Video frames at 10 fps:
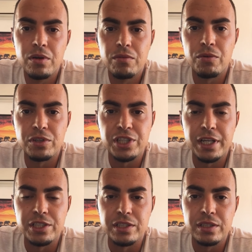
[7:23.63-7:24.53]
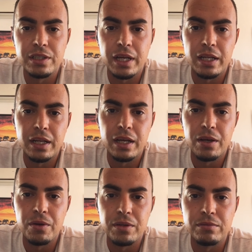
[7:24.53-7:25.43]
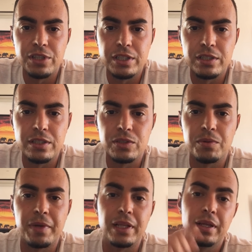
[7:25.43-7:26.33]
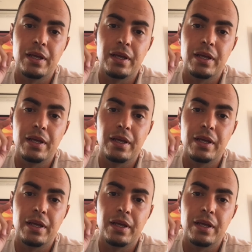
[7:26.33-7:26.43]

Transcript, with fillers: for changes, and uh, changes need to be made.